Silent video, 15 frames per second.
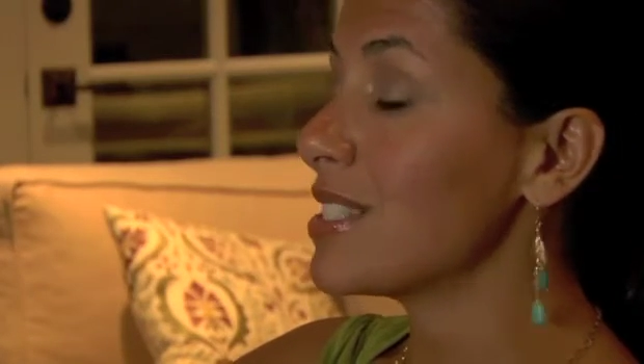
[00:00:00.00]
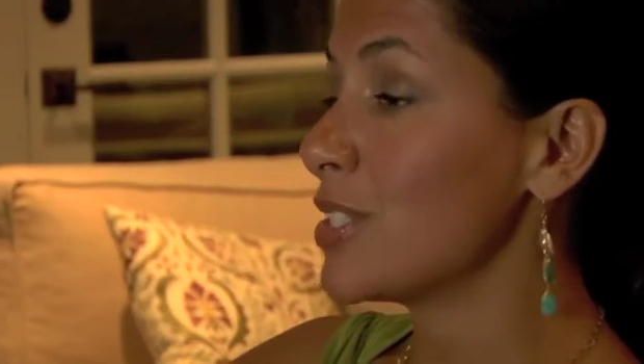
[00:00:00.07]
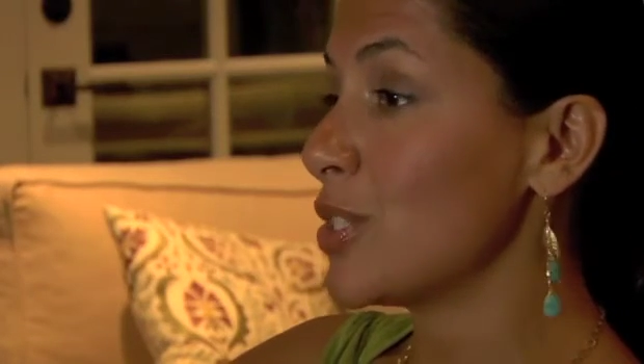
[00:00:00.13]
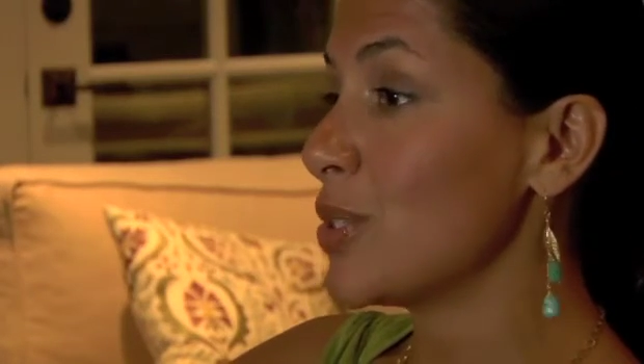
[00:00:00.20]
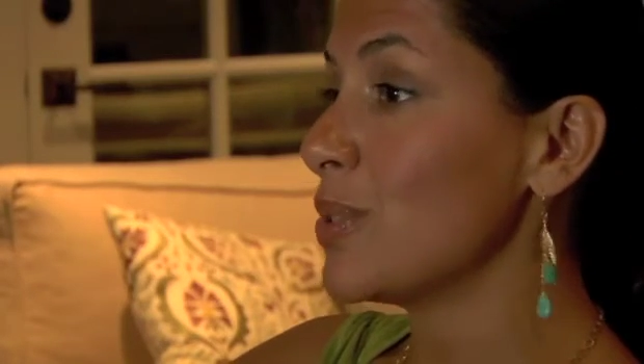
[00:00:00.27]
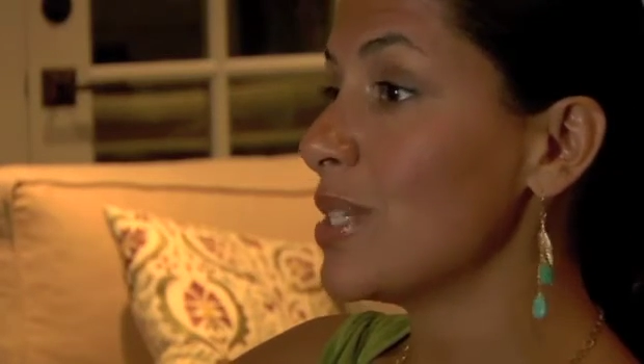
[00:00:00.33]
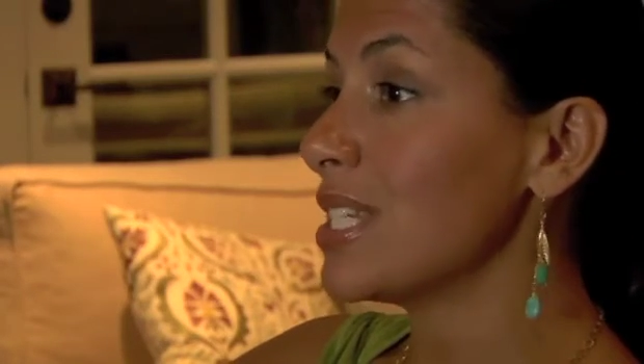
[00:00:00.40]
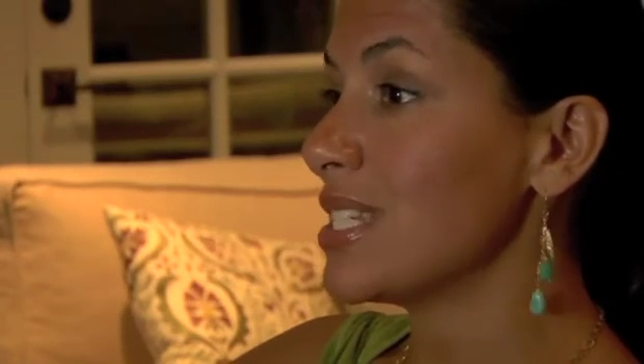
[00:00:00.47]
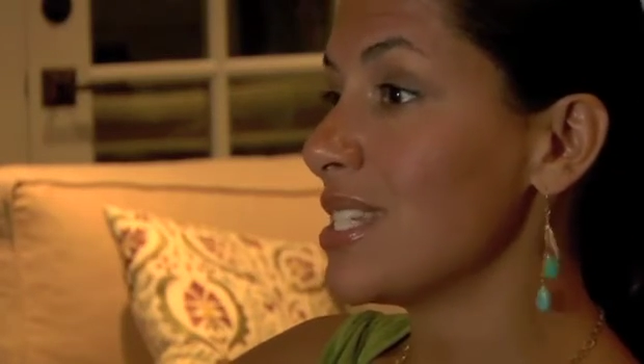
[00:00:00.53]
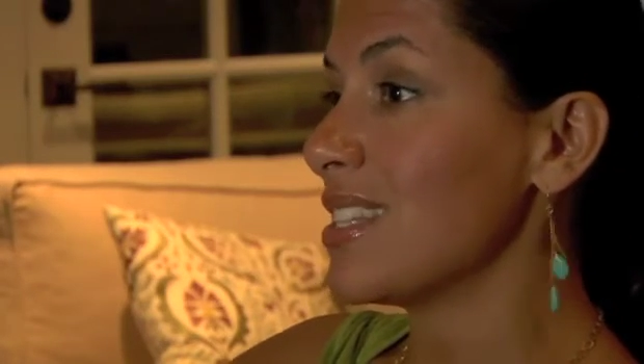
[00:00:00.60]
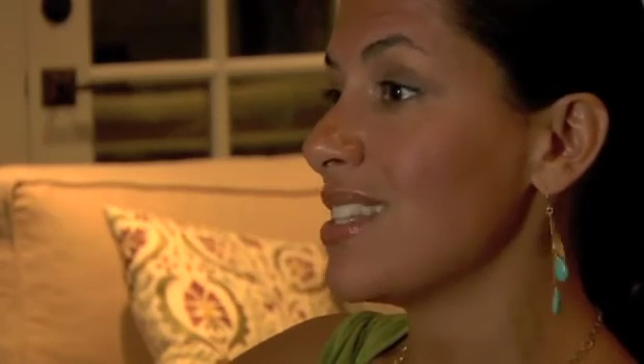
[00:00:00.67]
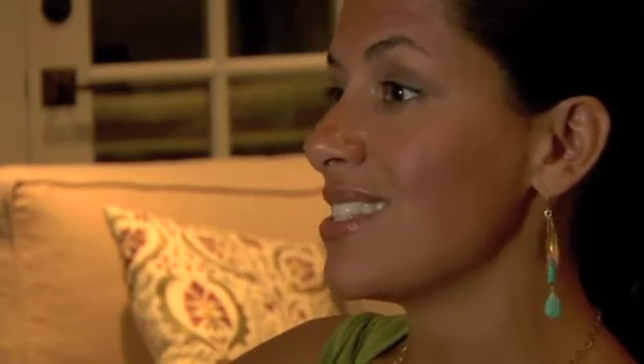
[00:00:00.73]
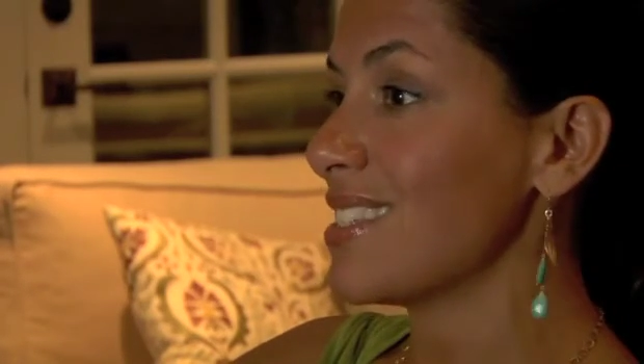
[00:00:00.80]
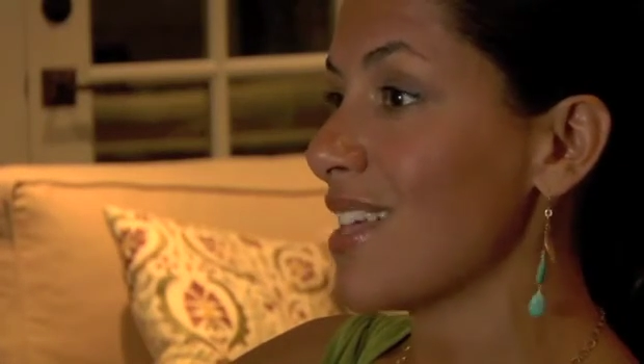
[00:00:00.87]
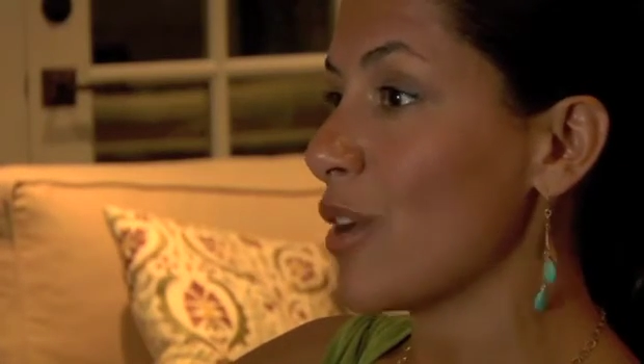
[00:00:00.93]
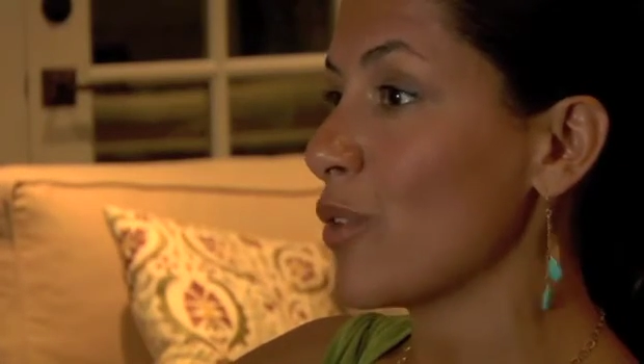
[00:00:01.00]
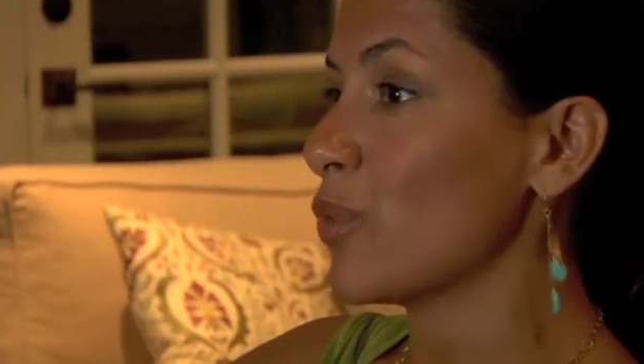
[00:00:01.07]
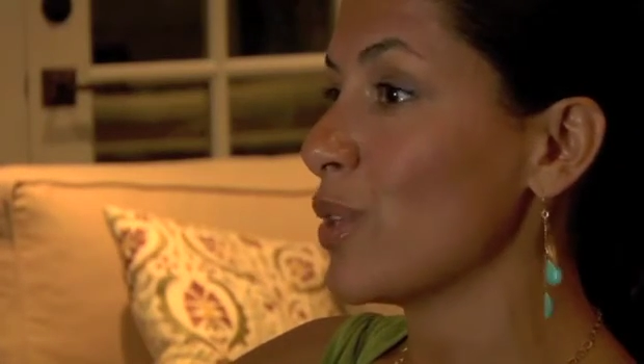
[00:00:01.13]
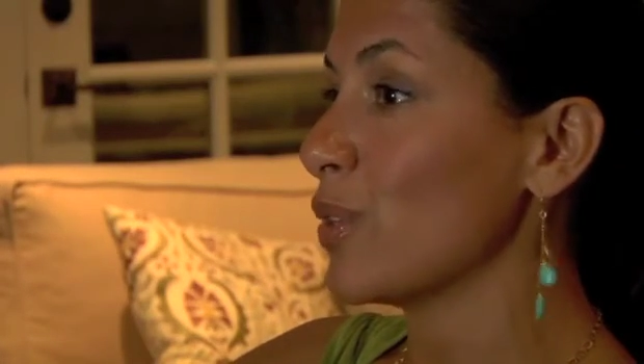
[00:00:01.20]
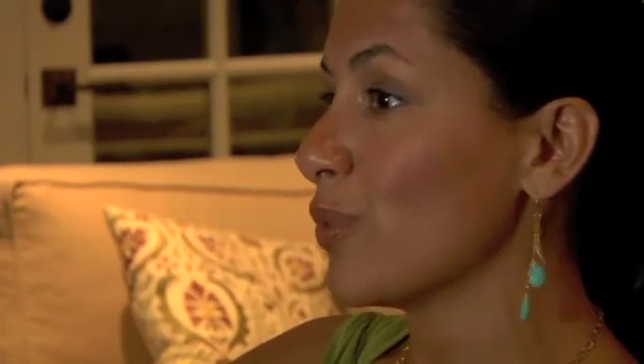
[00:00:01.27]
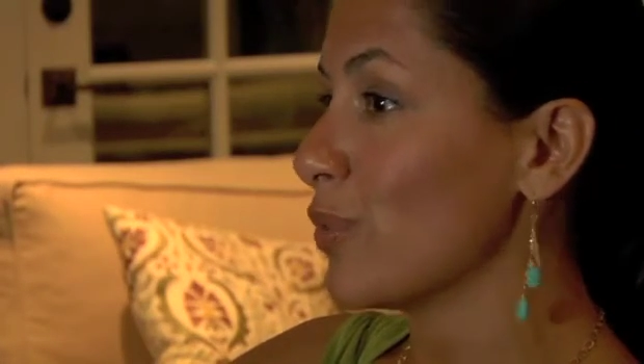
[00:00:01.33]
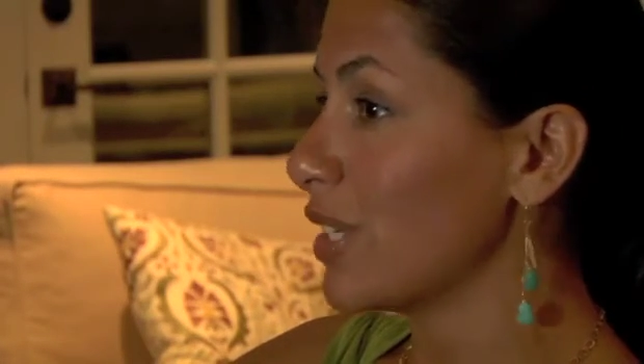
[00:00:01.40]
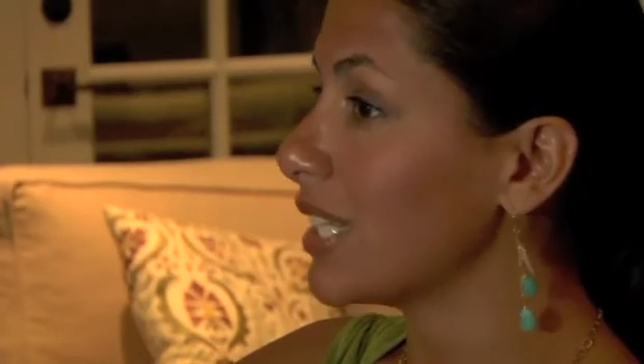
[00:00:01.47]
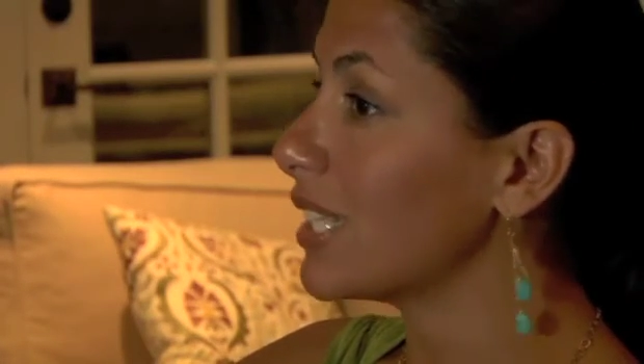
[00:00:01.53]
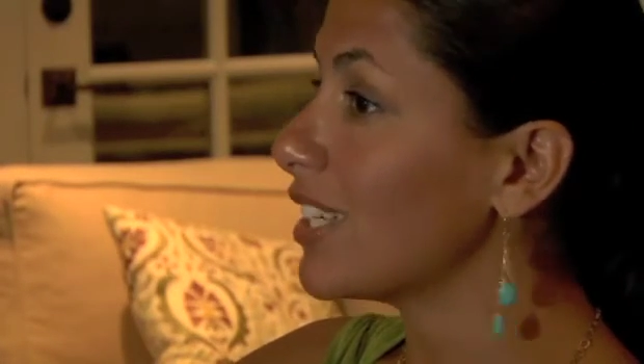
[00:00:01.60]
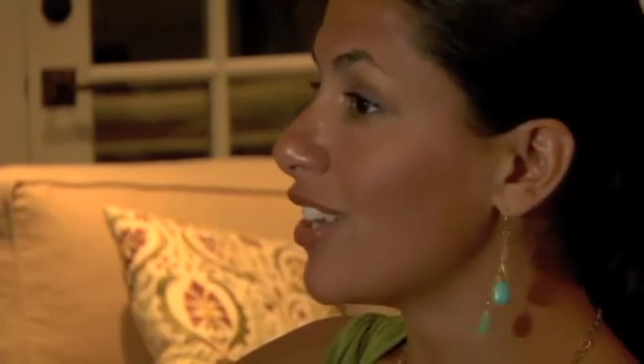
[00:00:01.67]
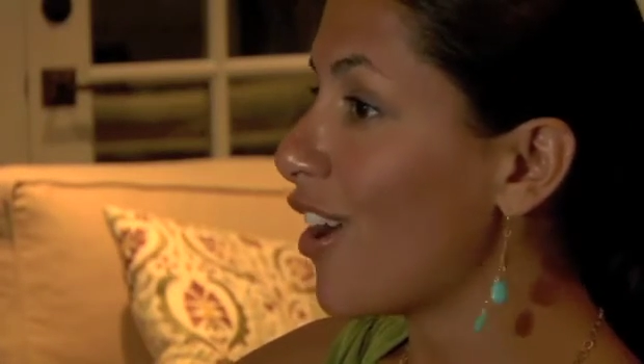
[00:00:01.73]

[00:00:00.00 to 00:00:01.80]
tune into the self we really